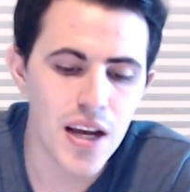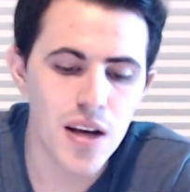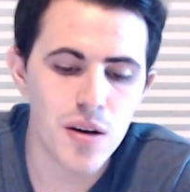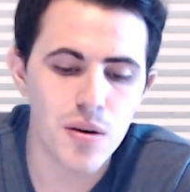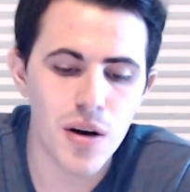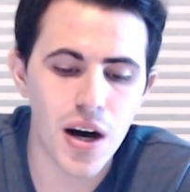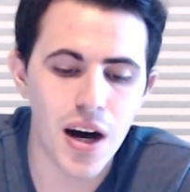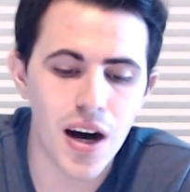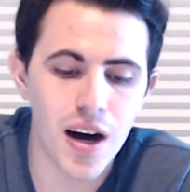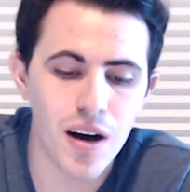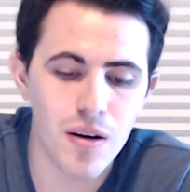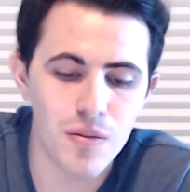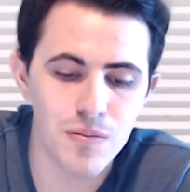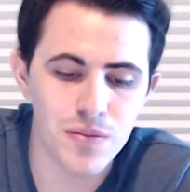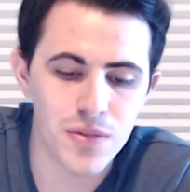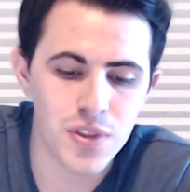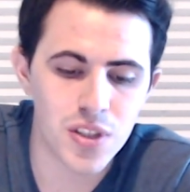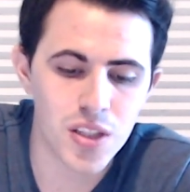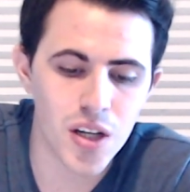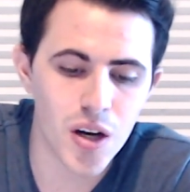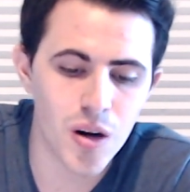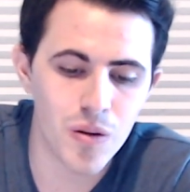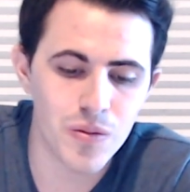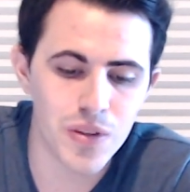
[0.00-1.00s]

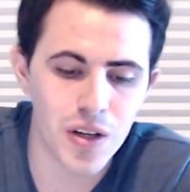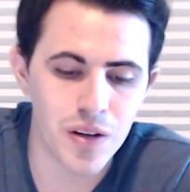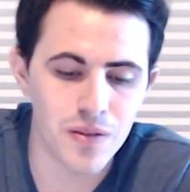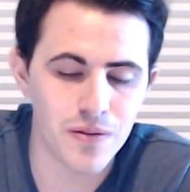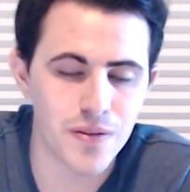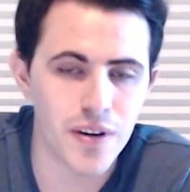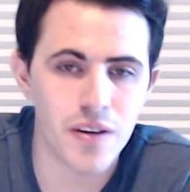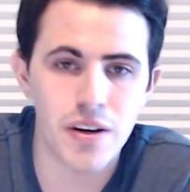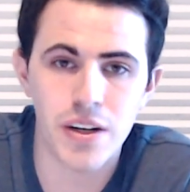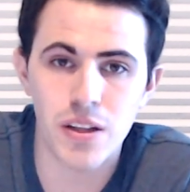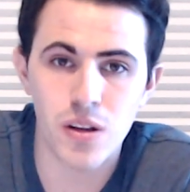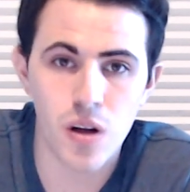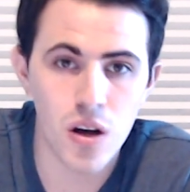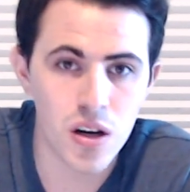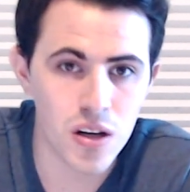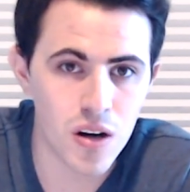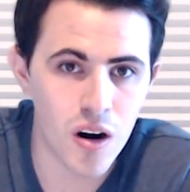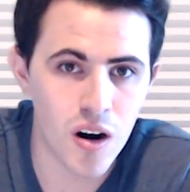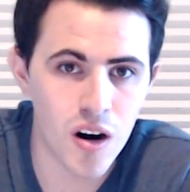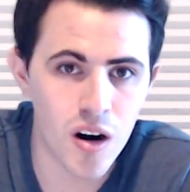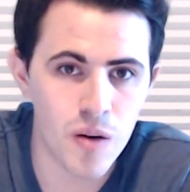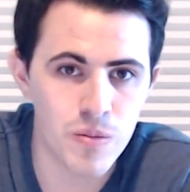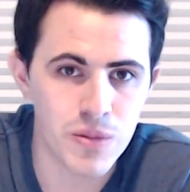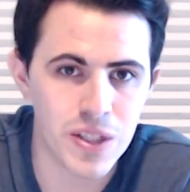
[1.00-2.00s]
So, very long
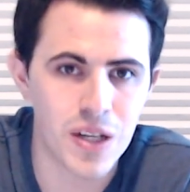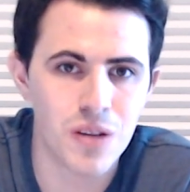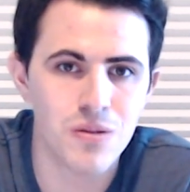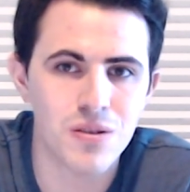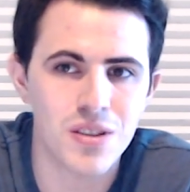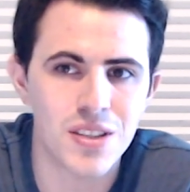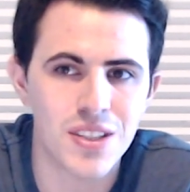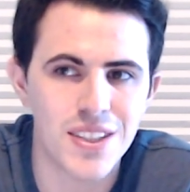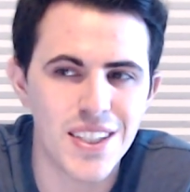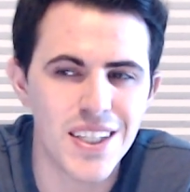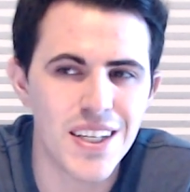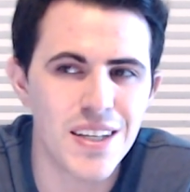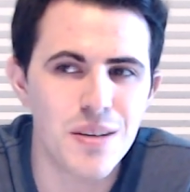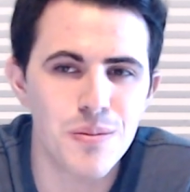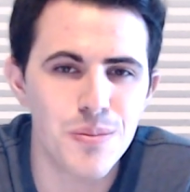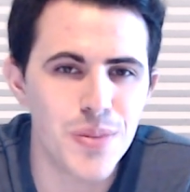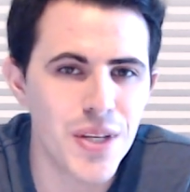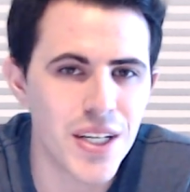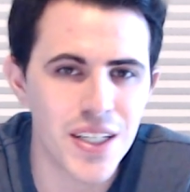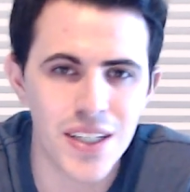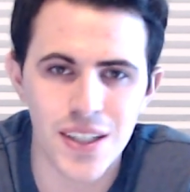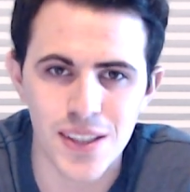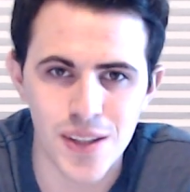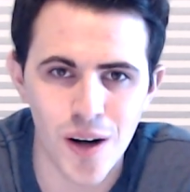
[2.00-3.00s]
arms. I don't see him
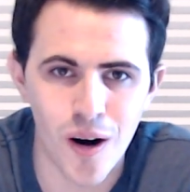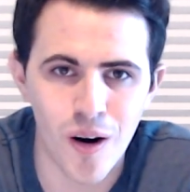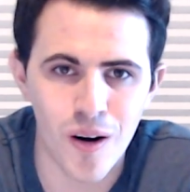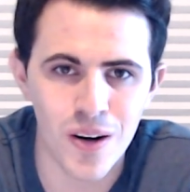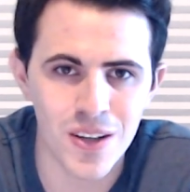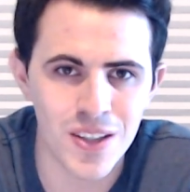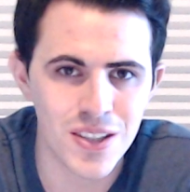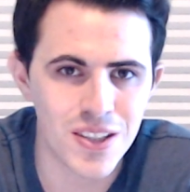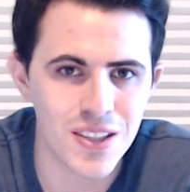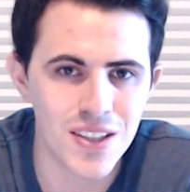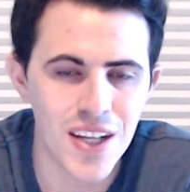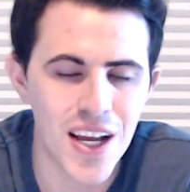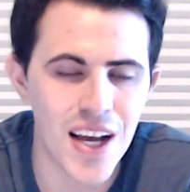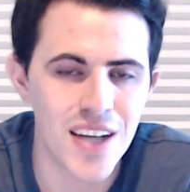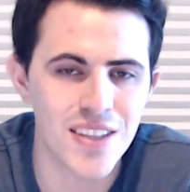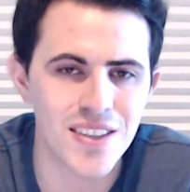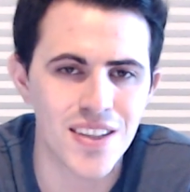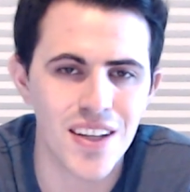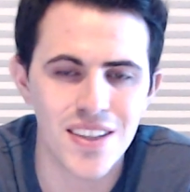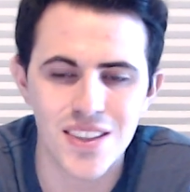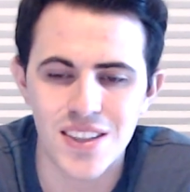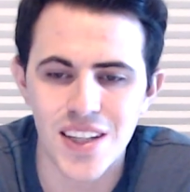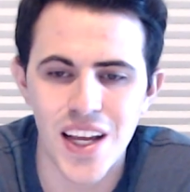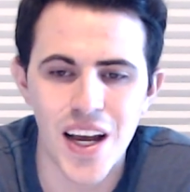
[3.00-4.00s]
being a guard, just
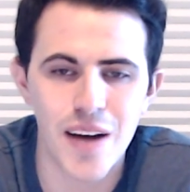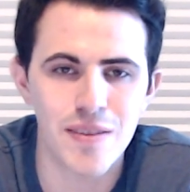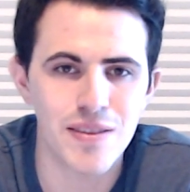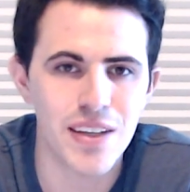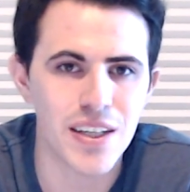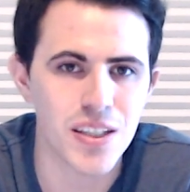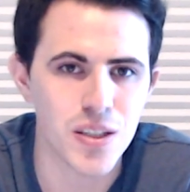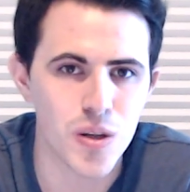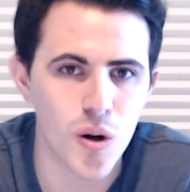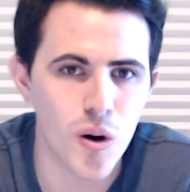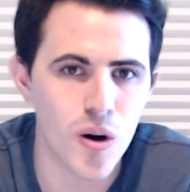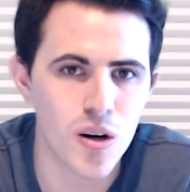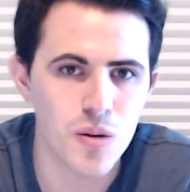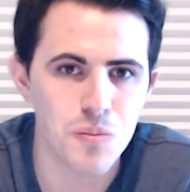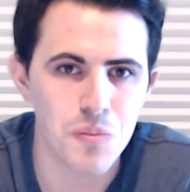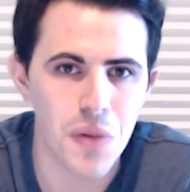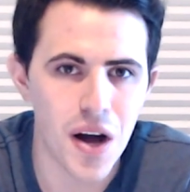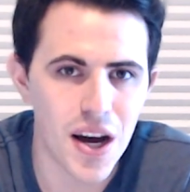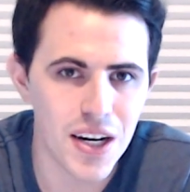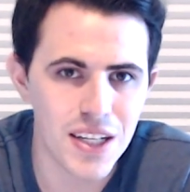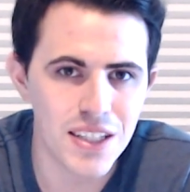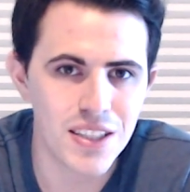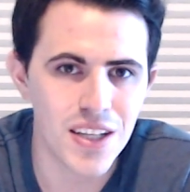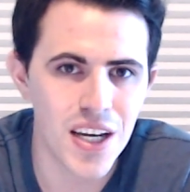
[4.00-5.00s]
doesn't have that guard
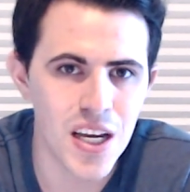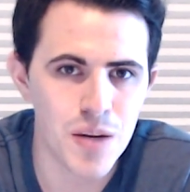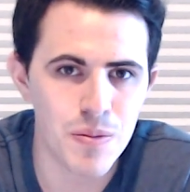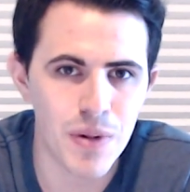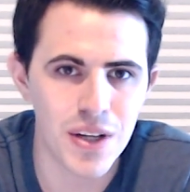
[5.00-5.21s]
body type.